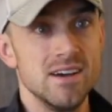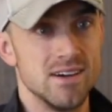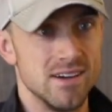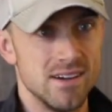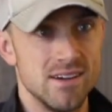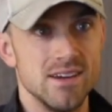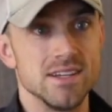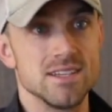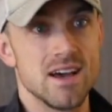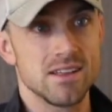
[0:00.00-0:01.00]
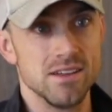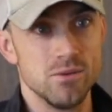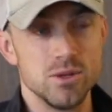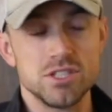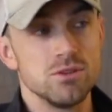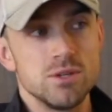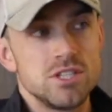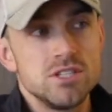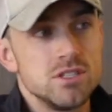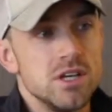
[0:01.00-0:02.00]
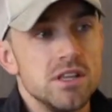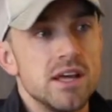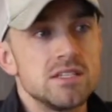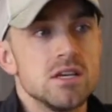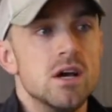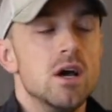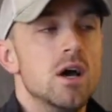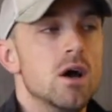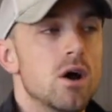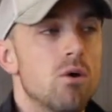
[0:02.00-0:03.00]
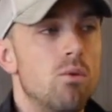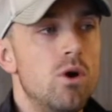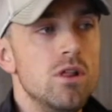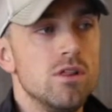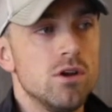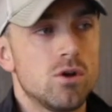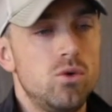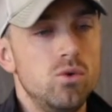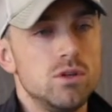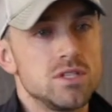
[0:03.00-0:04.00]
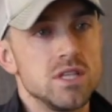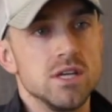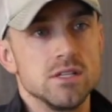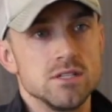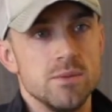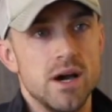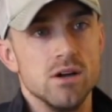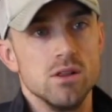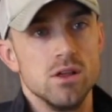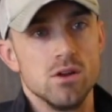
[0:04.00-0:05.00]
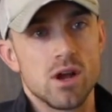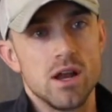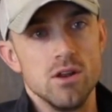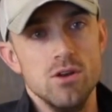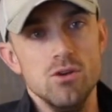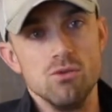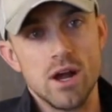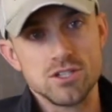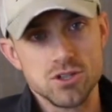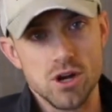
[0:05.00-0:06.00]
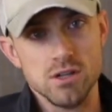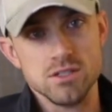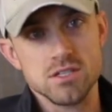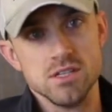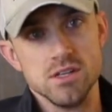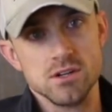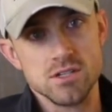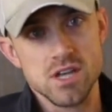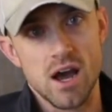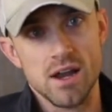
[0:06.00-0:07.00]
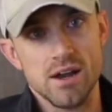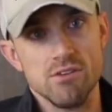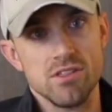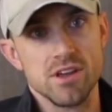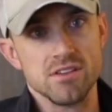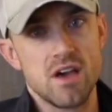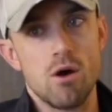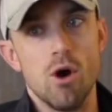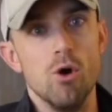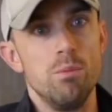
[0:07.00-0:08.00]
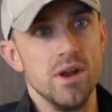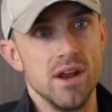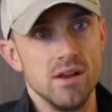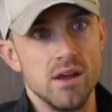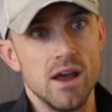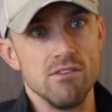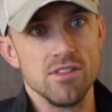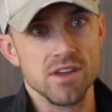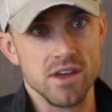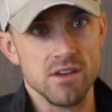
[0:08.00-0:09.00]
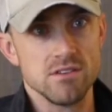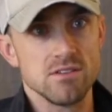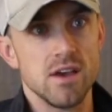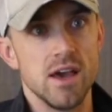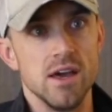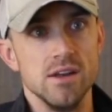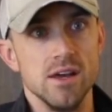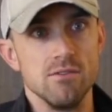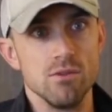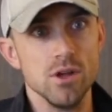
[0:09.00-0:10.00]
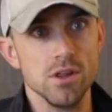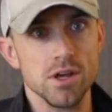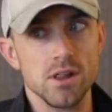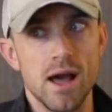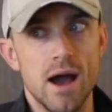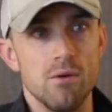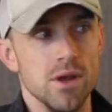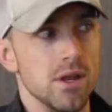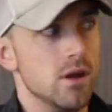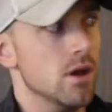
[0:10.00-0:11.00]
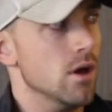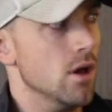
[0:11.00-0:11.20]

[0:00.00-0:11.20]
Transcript: Yeah, exactly. That's one of the coolest things about kind of new restaurants and their design and everything, is how open everything is, and really allowing